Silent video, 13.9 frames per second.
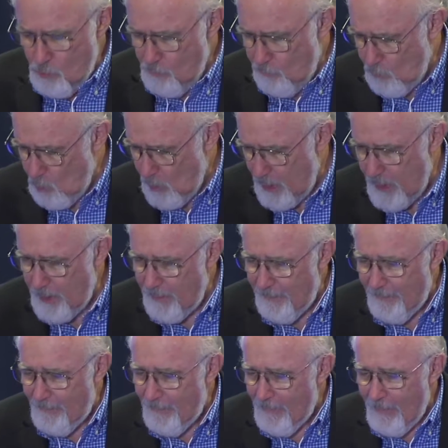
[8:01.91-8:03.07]
avoid.
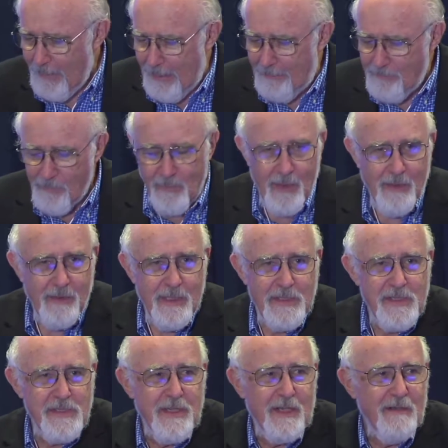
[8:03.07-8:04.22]
This
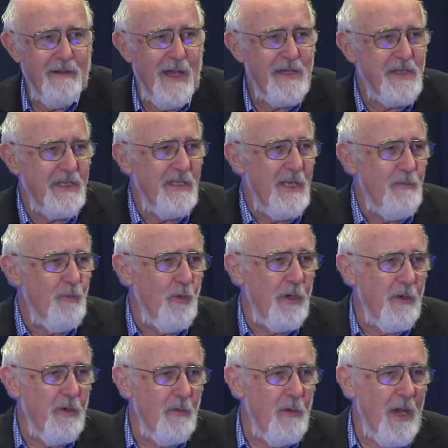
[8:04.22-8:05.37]
is the classic Deepwater
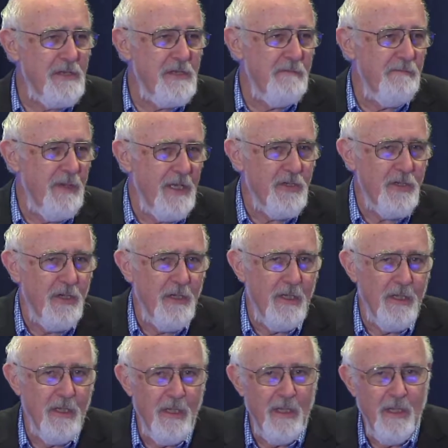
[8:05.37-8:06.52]
Horizon picture.
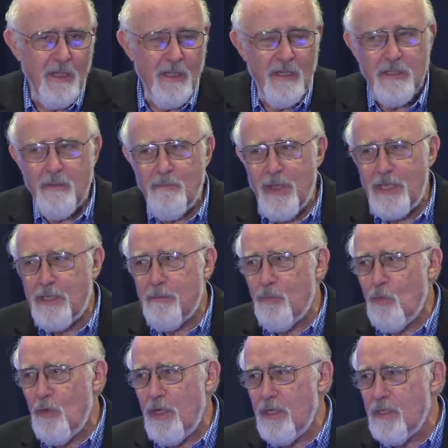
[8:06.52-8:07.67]
To make the
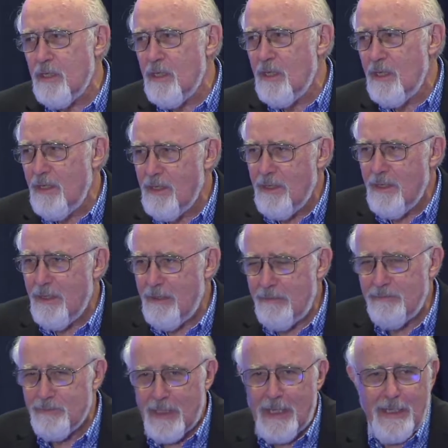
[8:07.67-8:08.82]
point,
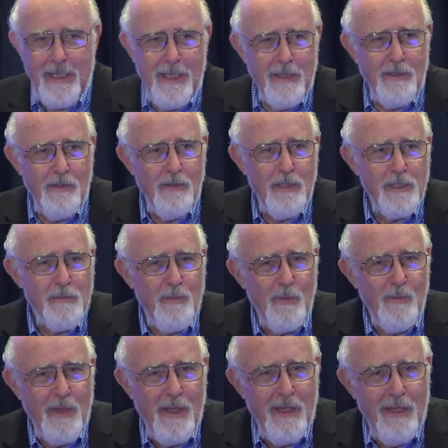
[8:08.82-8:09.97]
I can't do this, but
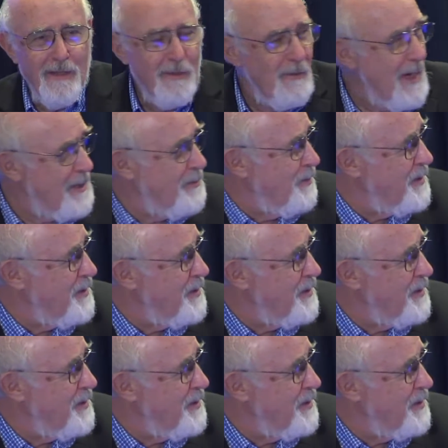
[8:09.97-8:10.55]
my graduate